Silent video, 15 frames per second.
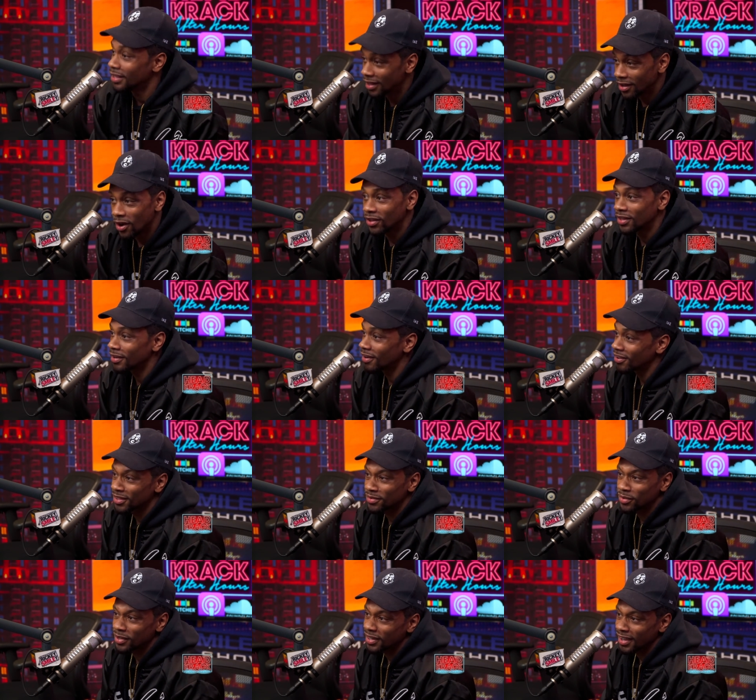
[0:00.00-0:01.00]
Yeah, all in all
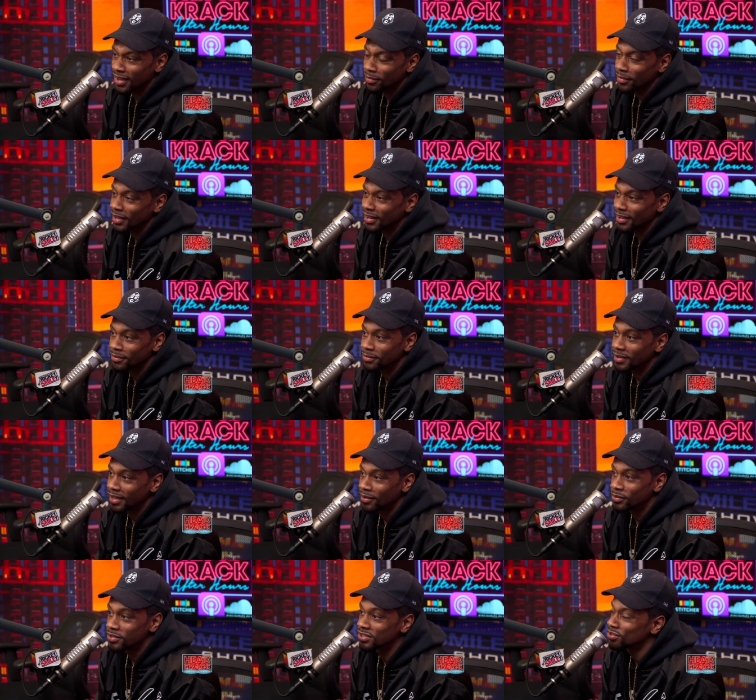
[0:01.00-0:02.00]
in one day, man. And
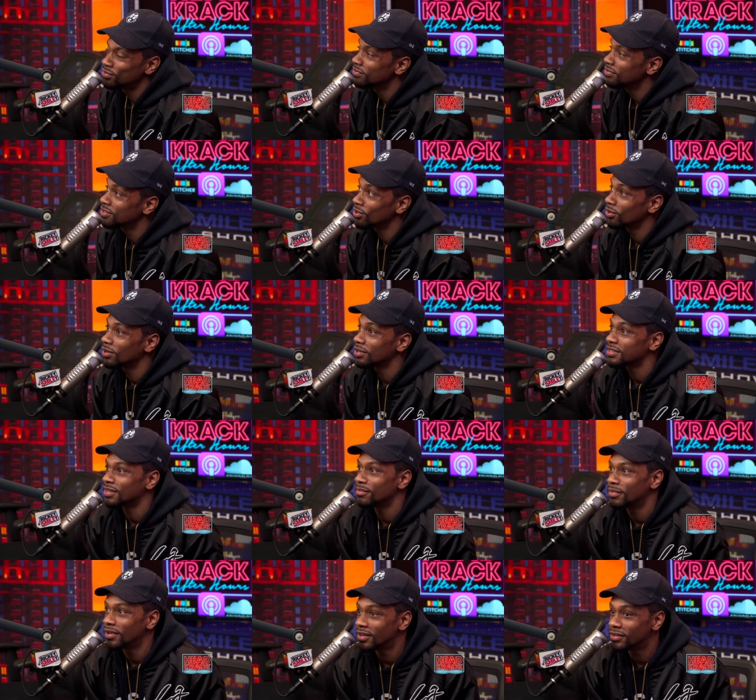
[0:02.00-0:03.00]
and we shooting towards
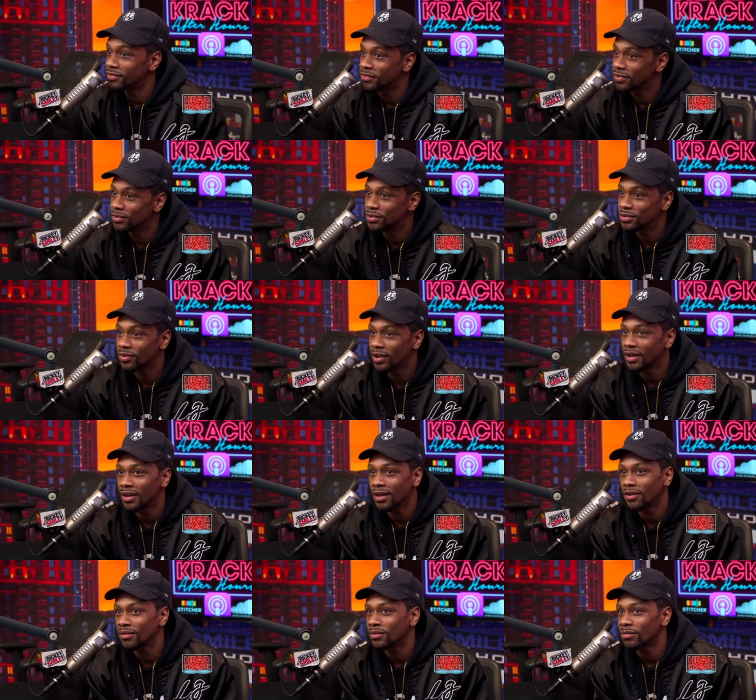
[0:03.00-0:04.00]
a million views right
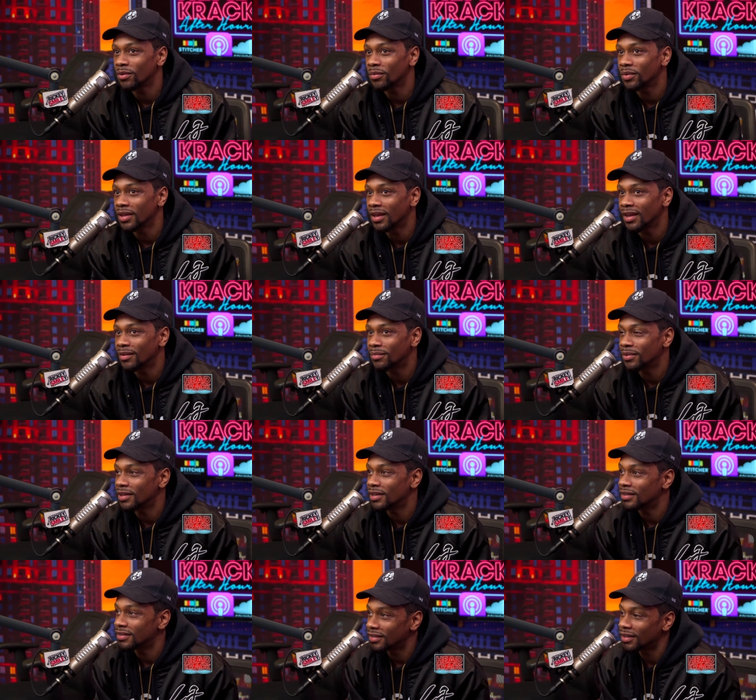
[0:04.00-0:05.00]
now. I don't know where we at,
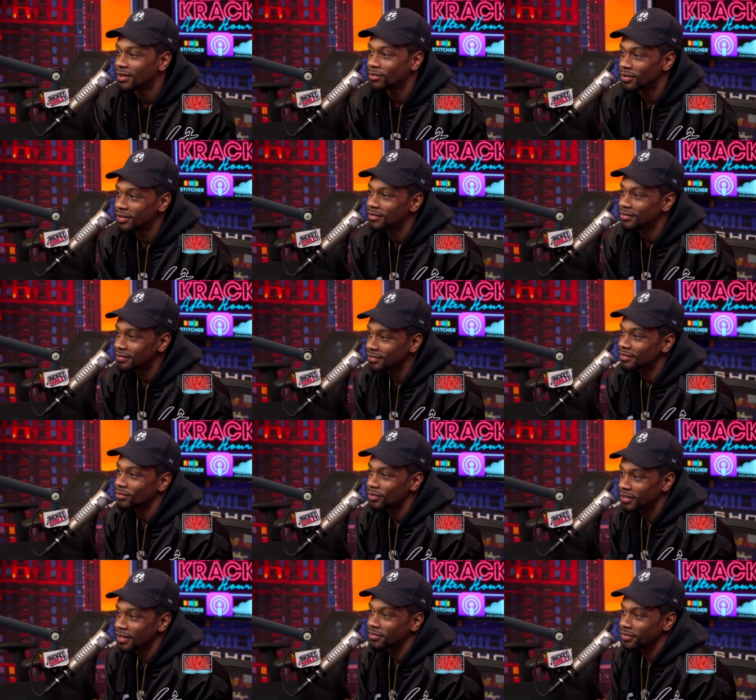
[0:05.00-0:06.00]
but yeah, we
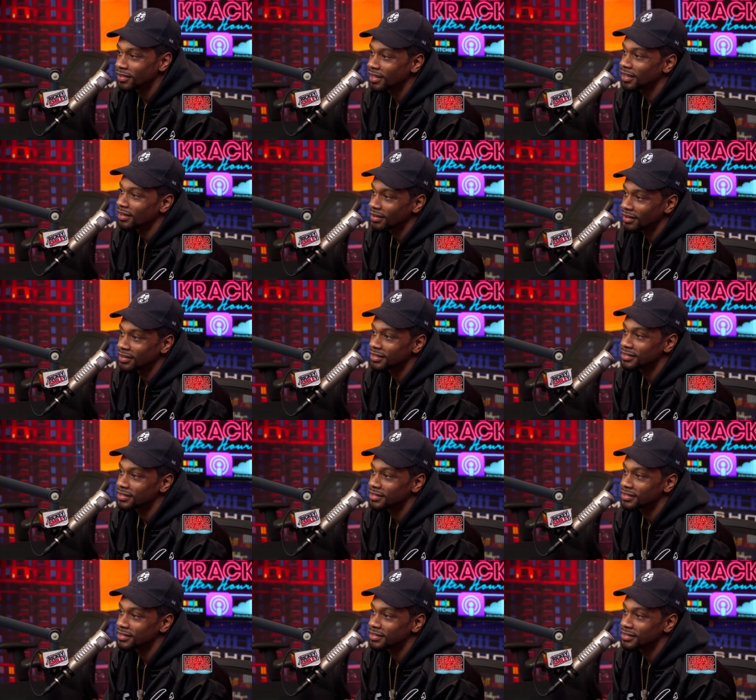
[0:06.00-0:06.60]
we definitely getting there.